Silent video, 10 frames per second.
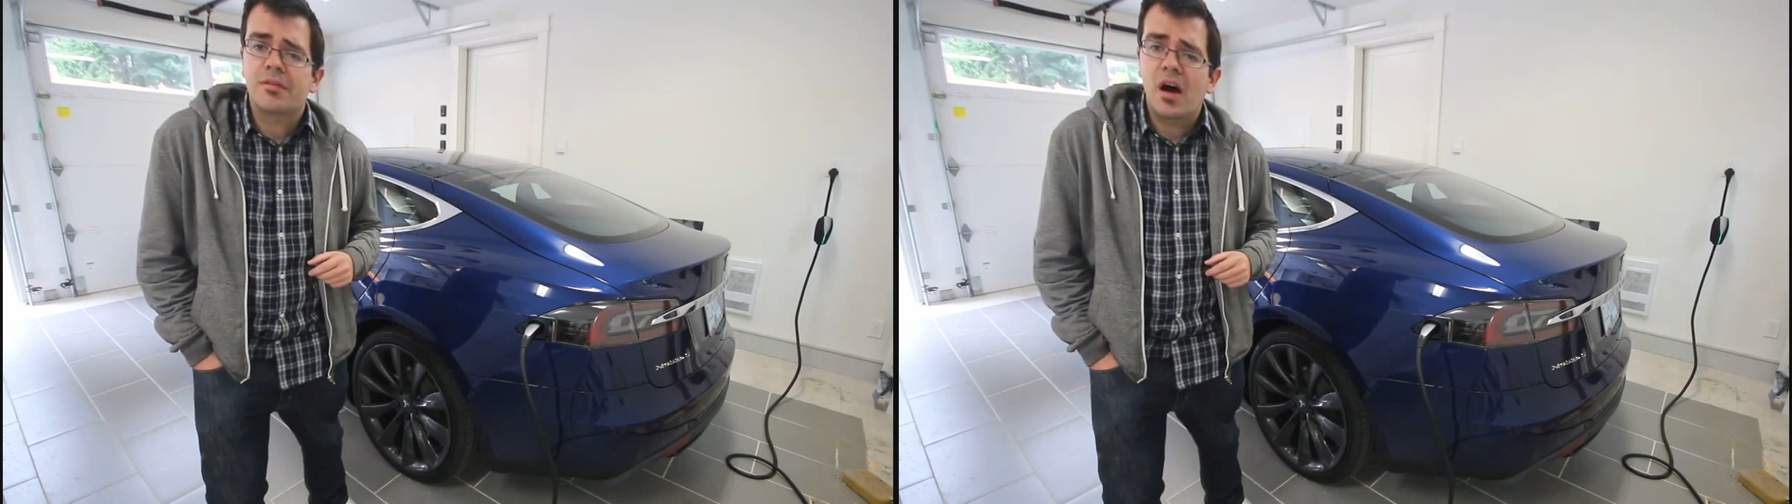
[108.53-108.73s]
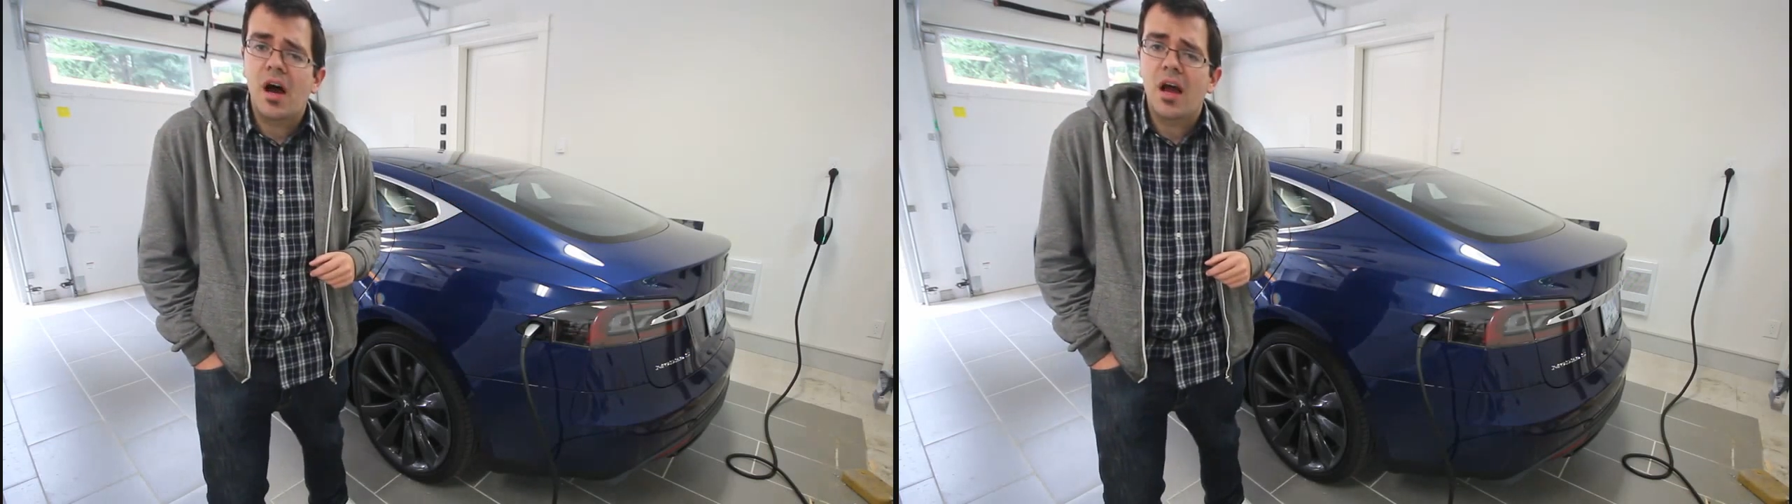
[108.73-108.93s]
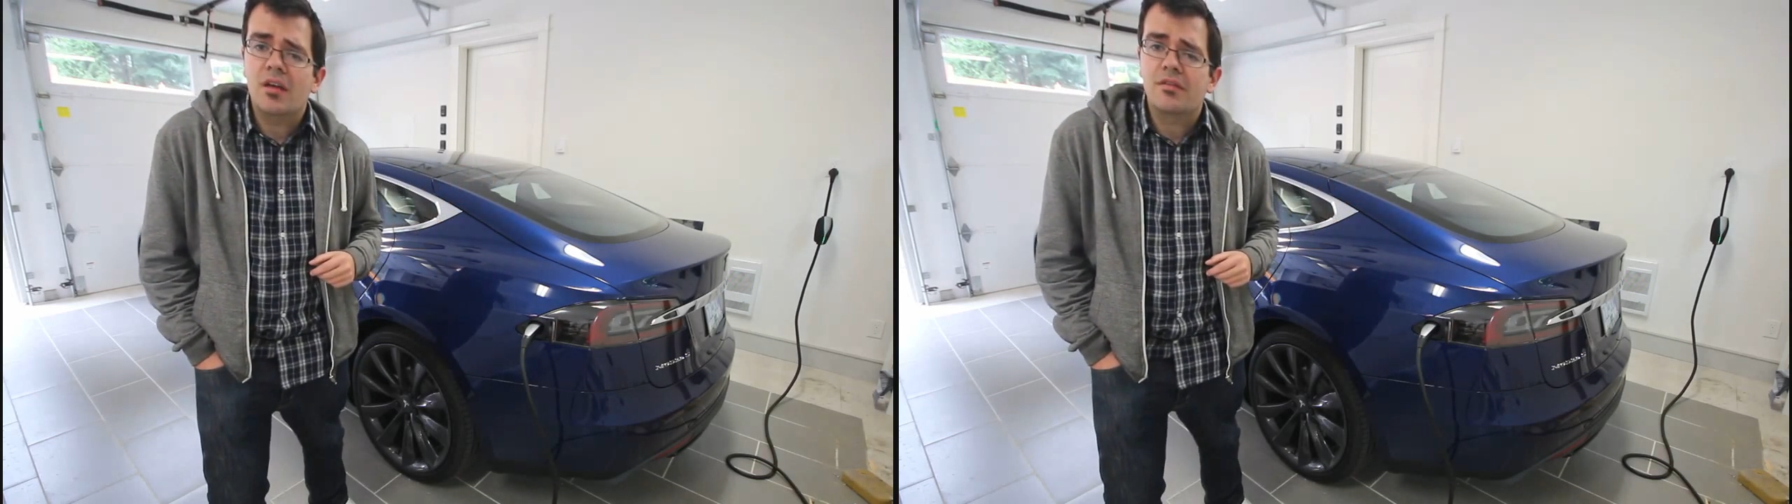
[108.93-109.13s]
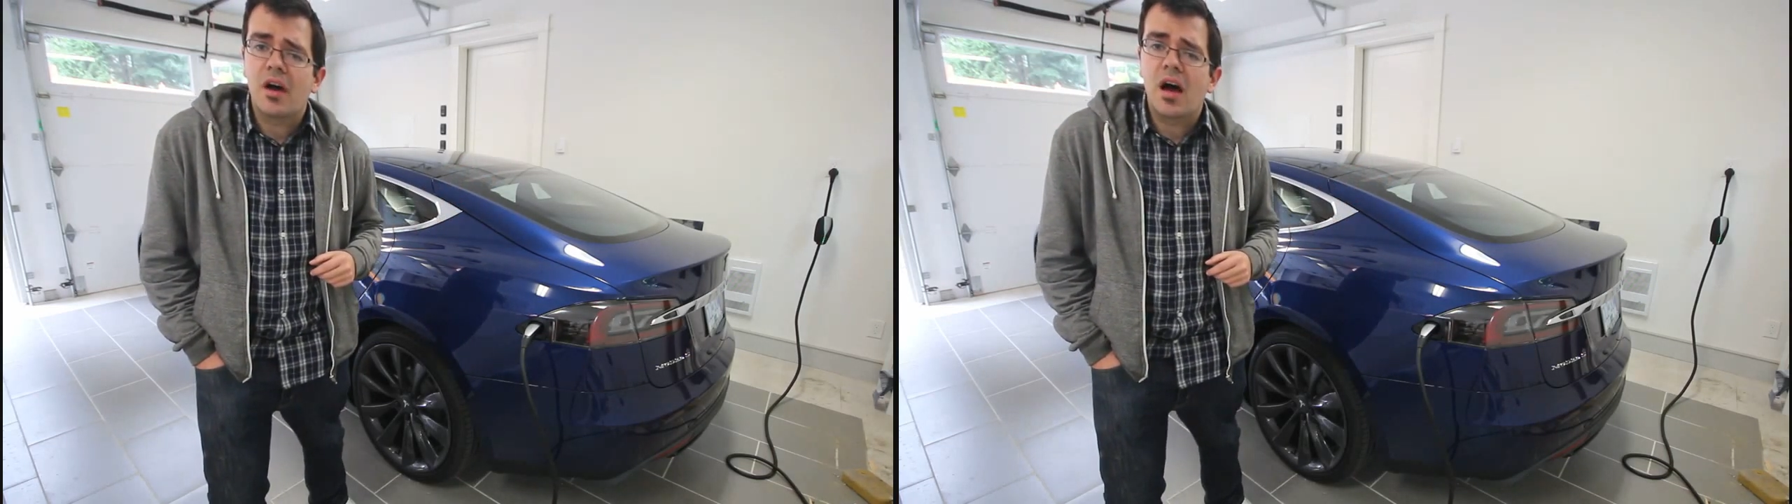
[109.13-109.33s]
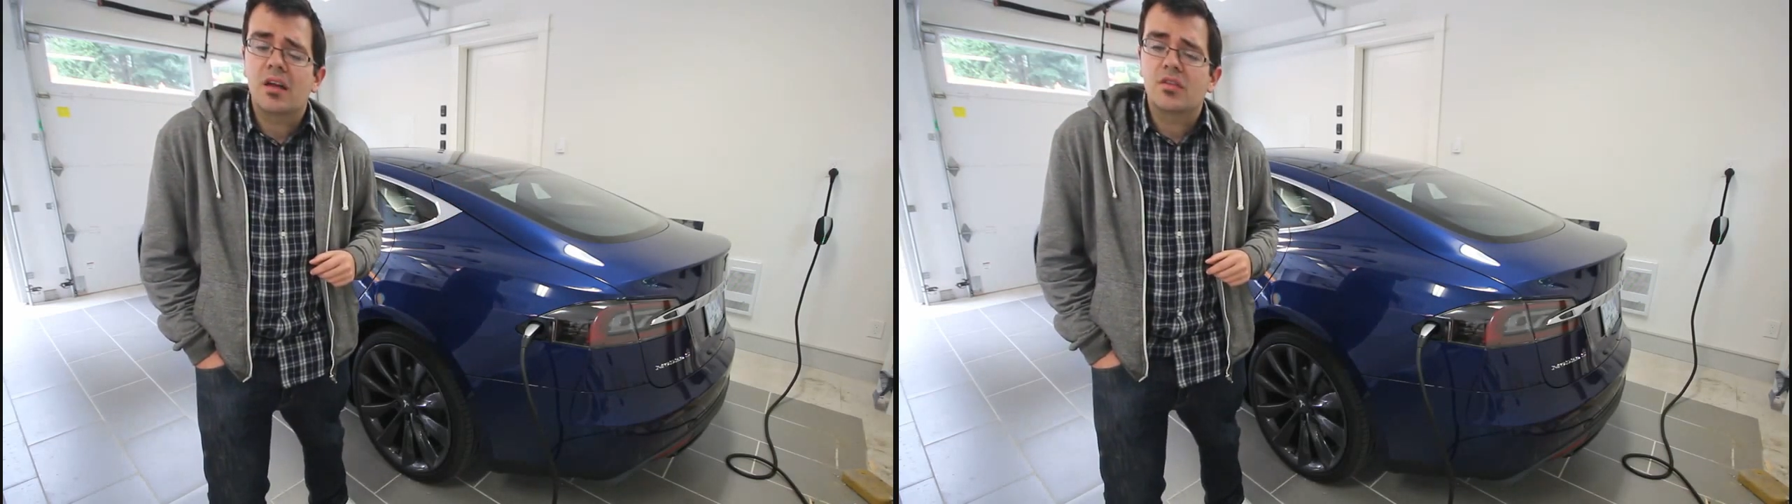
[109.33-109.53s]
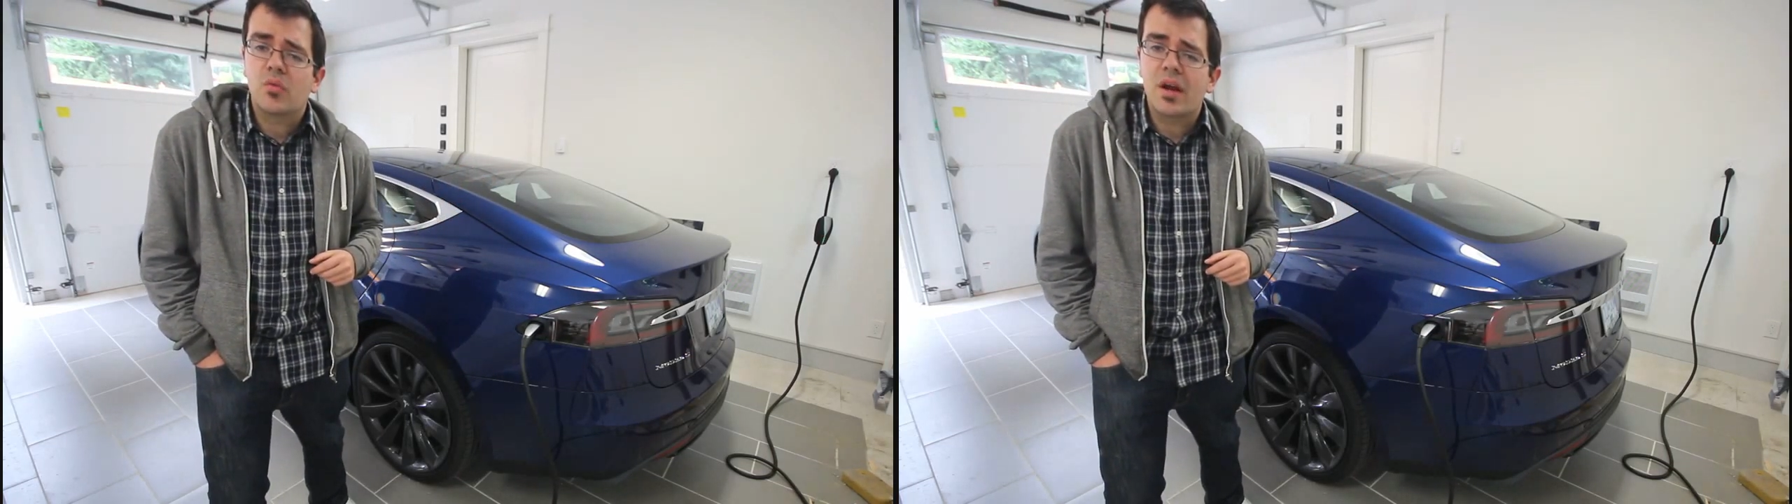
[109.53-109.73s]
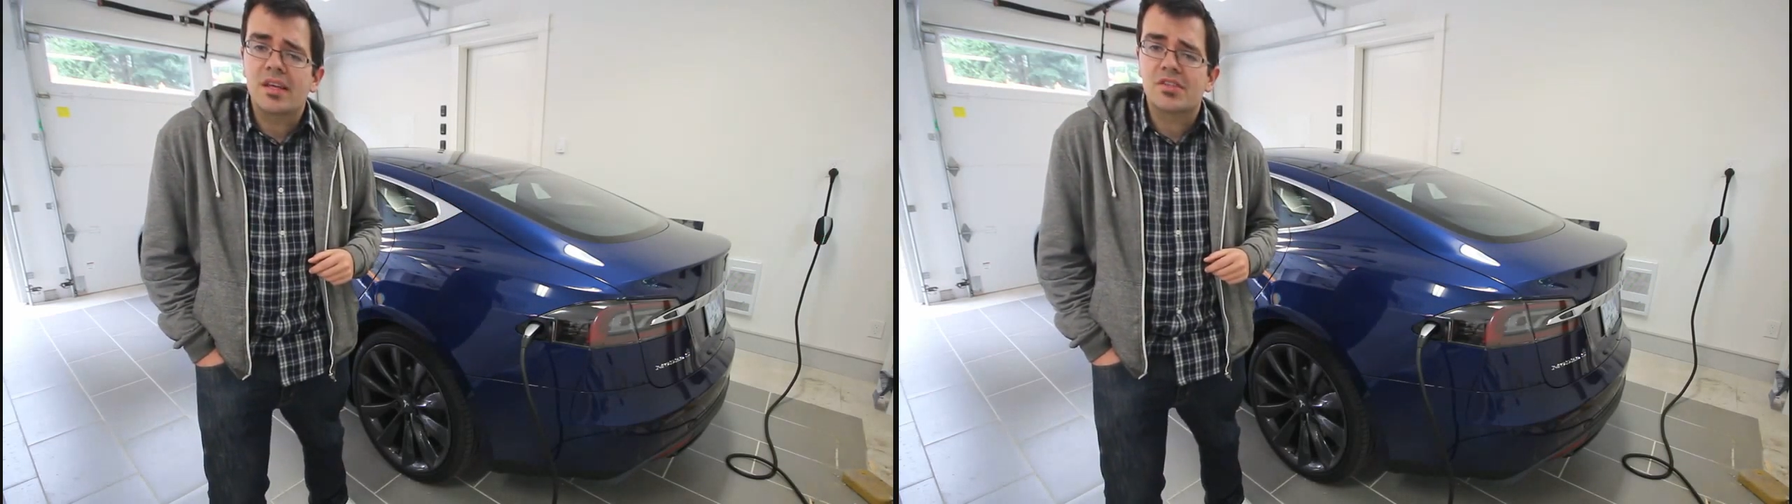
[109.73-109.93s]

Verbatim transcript: 520.